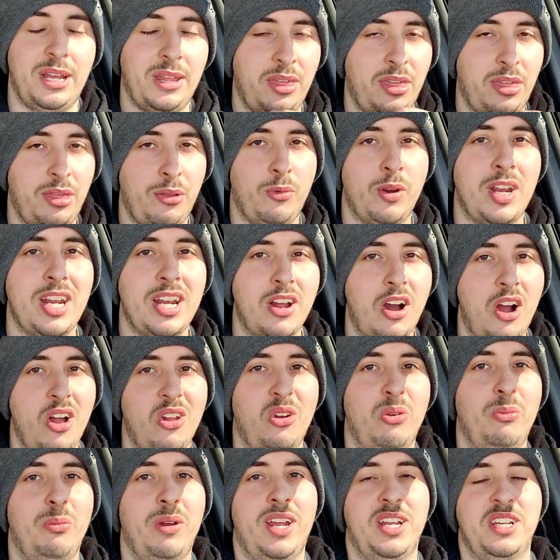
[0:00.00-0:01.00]
a
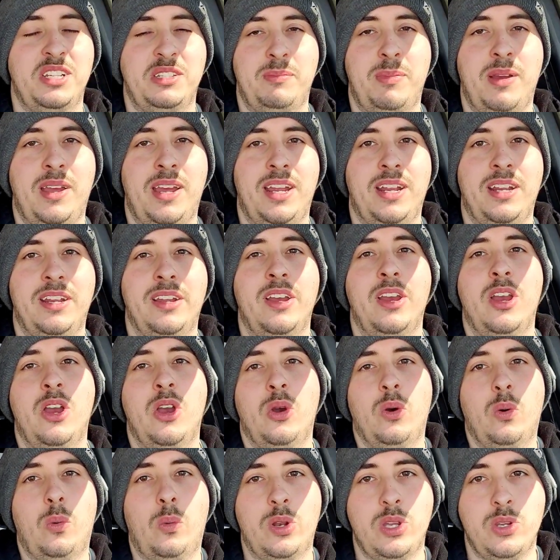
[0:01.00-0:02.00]
$3 base pay
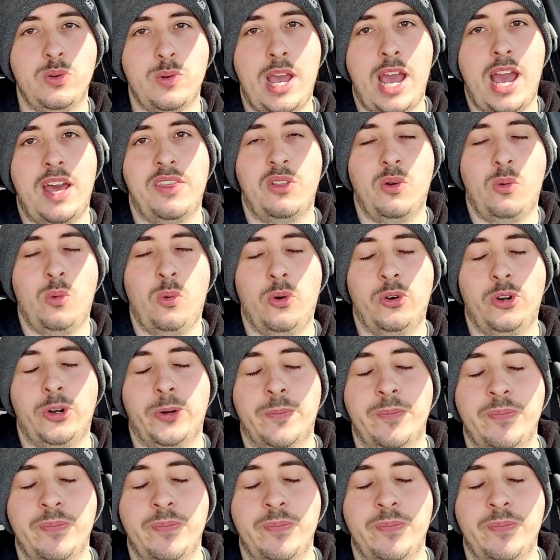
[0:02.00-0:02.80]
when you add the order.